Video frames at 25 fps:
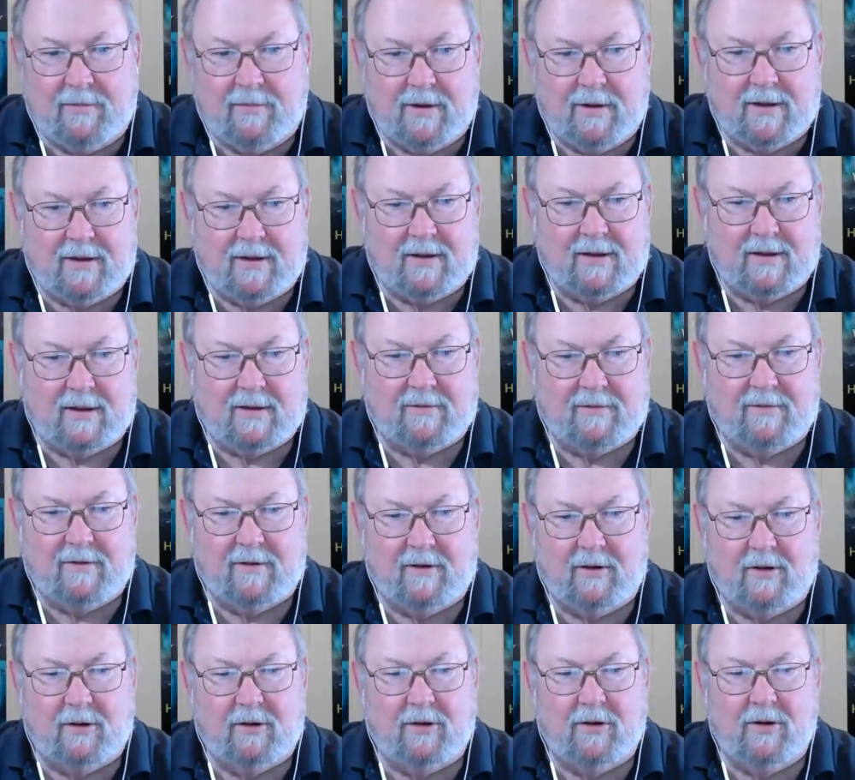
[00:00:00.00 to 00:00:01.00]
But uh, if
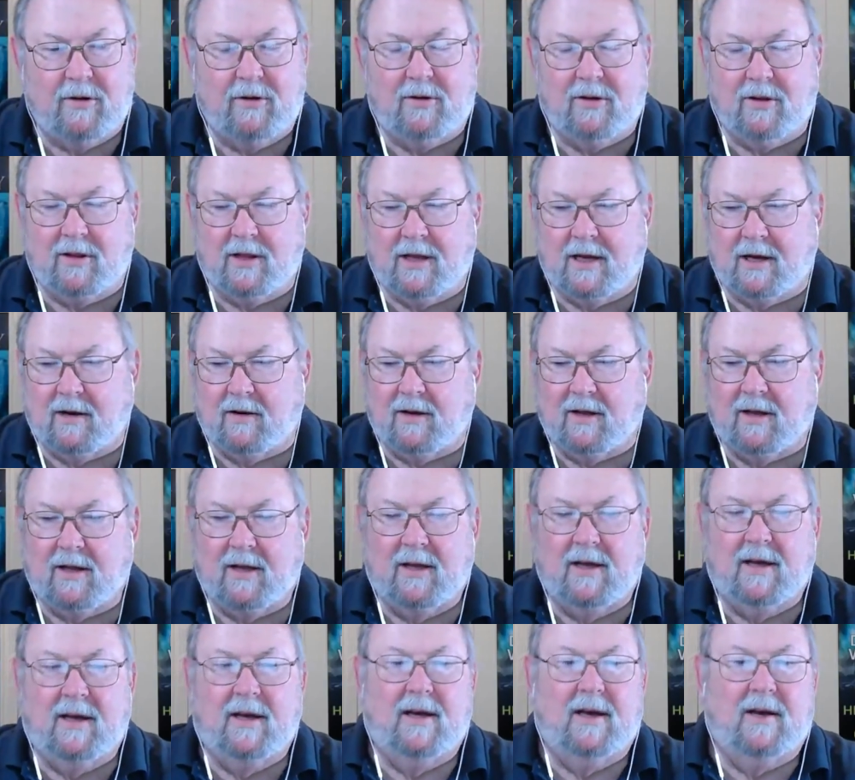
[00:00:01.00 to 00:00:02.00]
you're new to the area,
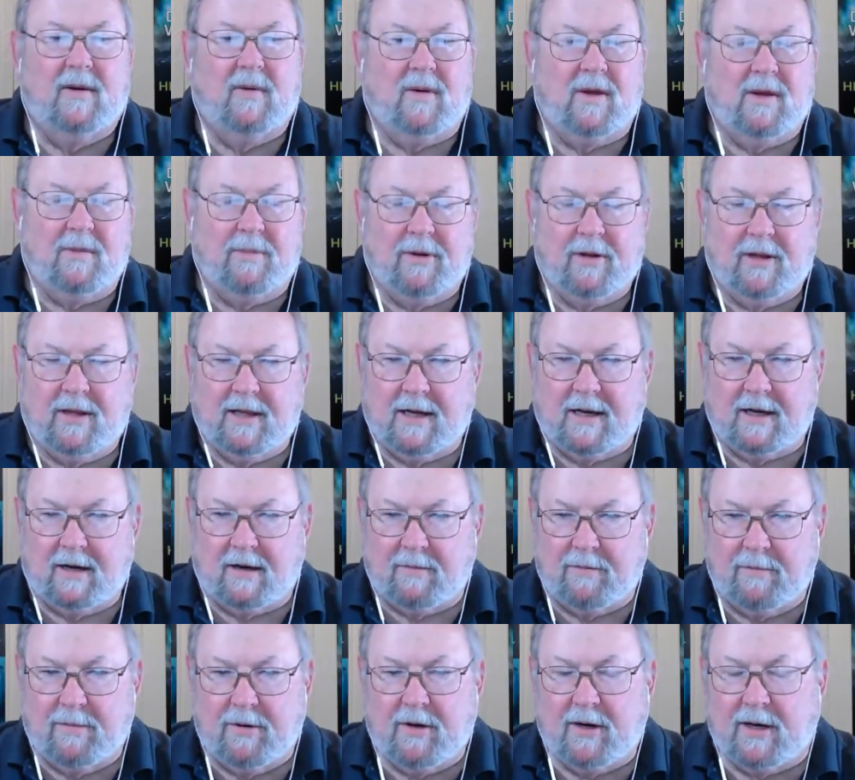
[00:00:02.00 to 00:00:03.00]
well, you put that on a
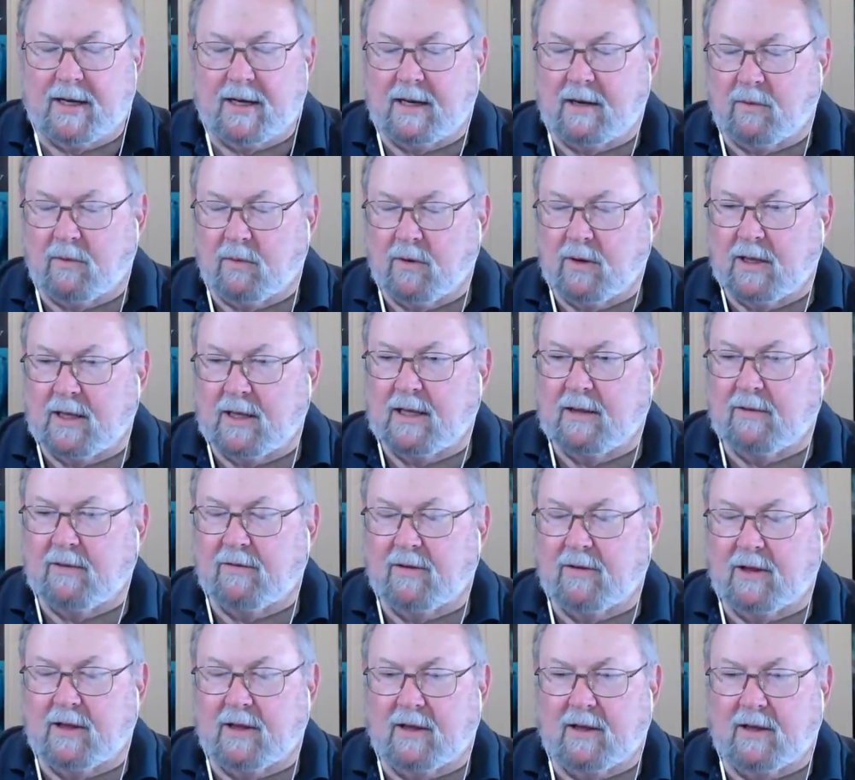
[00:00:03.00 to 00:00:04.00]
book, and it really
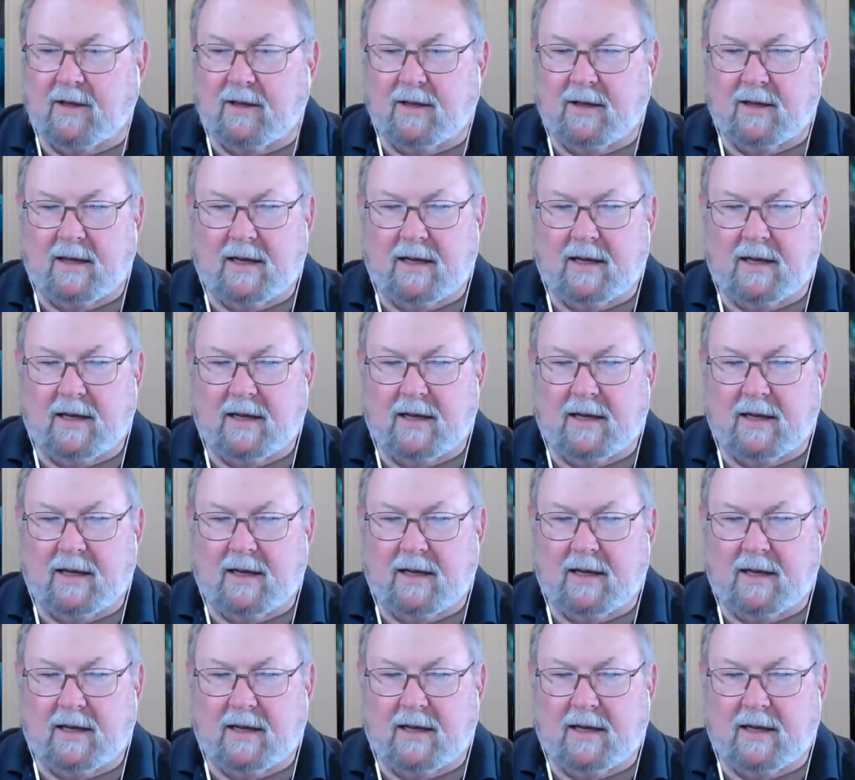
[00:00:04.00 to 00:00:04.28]
gives the uh,